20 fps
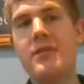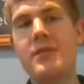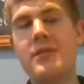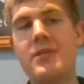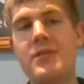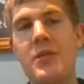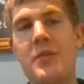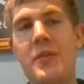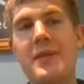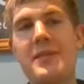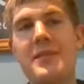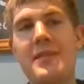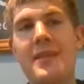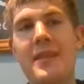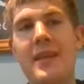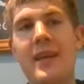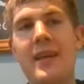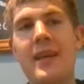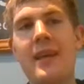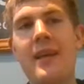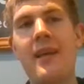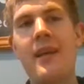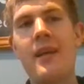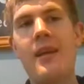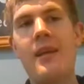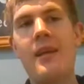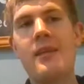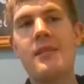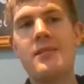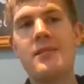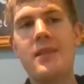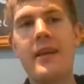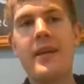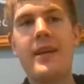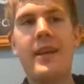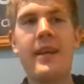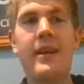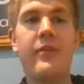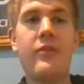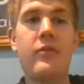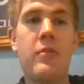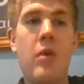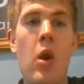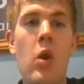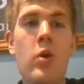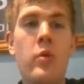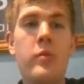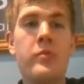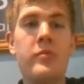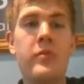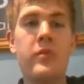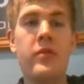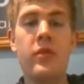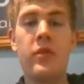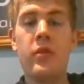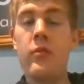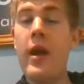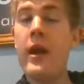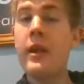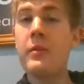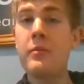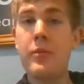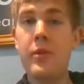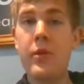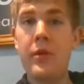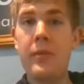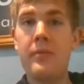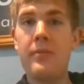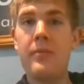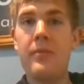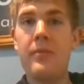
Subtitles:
So basically cycling from home to Edinburgh,